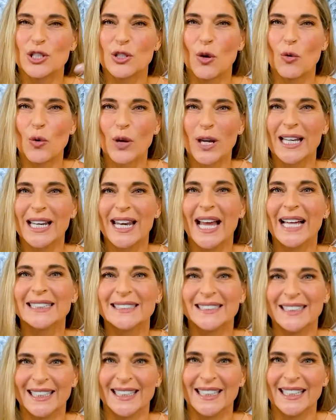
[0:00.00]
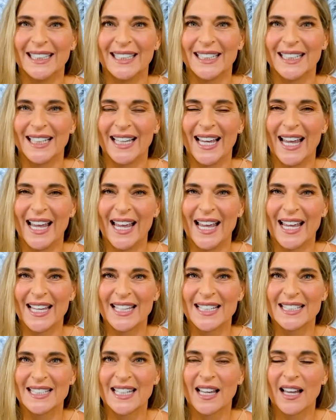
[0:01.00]
don't connect it.
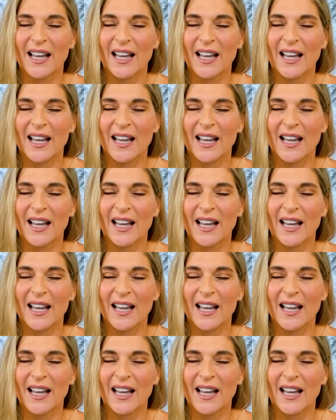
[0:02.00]
And